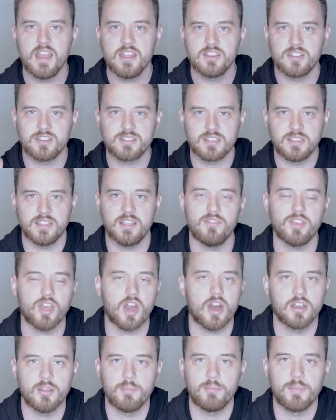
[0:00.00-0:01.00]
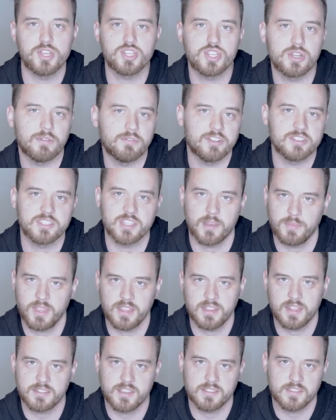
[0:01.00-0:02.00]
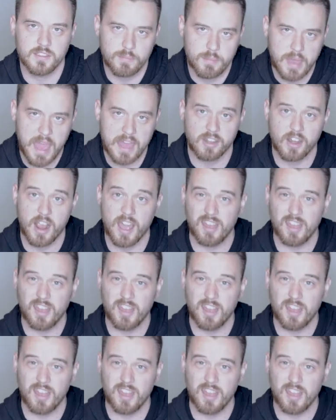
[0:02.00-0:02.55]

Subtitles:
just living on a mission for something that doesn't matter.